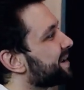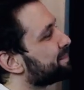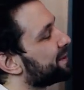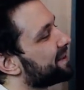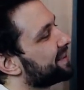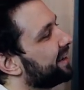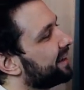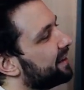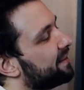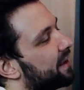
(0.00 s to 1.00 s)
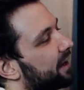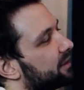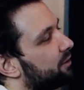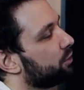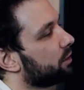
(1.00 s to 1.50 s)
But the thing is
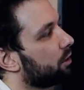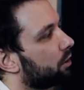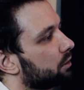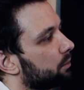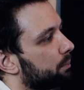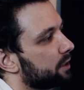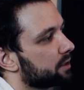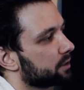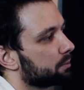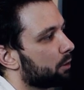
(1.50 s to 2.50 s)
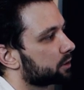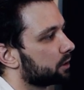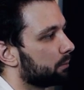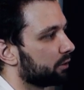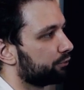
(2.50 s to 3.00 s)
that if you learn pieces
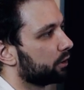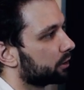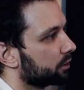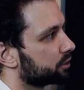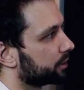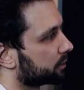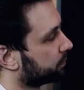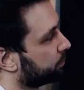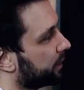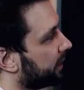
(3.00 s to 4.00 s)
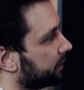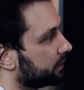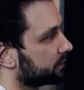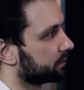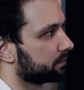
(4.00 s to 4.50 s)
mostly by fingers, just playing
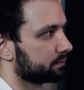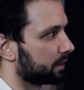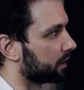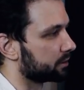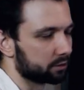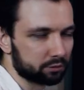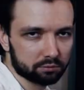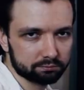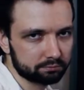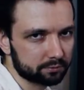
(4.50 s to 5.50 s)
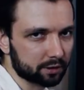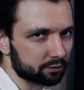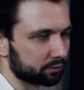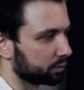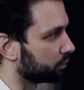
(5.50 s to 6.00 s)
it until you kind
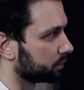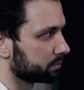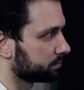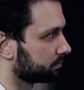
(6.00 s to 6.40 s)
of know it,